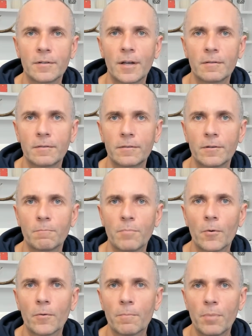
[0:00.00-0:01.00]
that they're
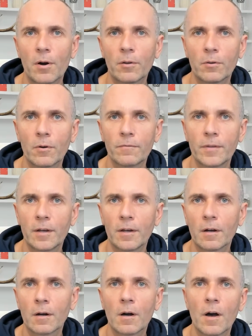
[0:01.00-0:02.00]
both part of
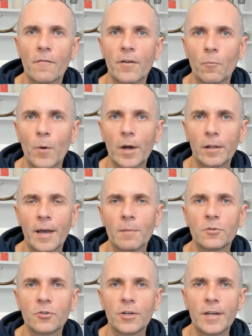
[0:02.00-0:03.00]
the CoverWell
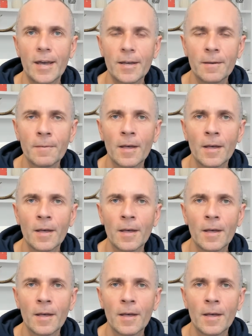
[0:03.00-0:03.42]
MGA.